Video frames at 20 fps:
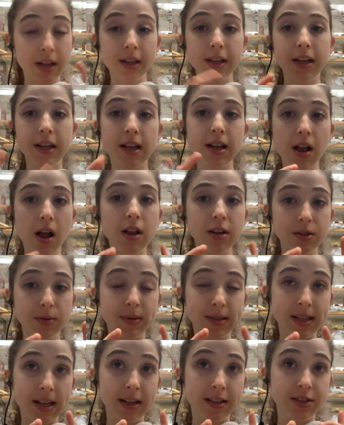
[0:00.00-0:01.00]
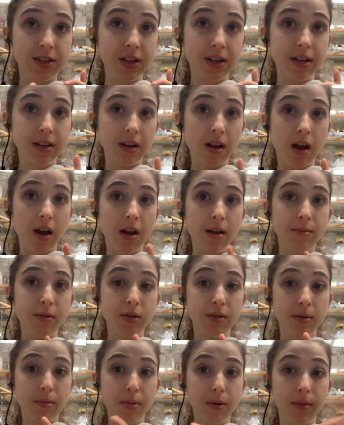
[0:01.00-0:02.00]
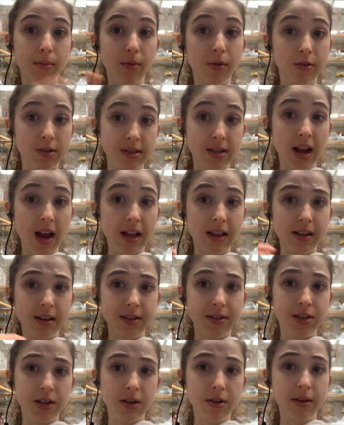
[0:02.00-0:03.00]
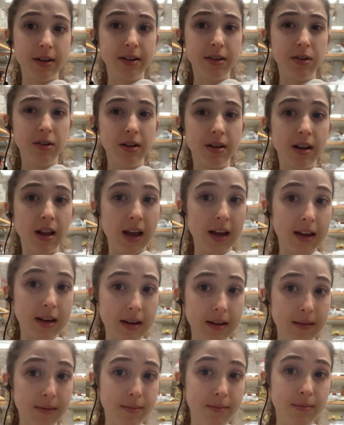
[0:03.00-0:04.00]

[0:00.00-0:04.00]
And the acknowledgement section, um, you can put more style into, and you can like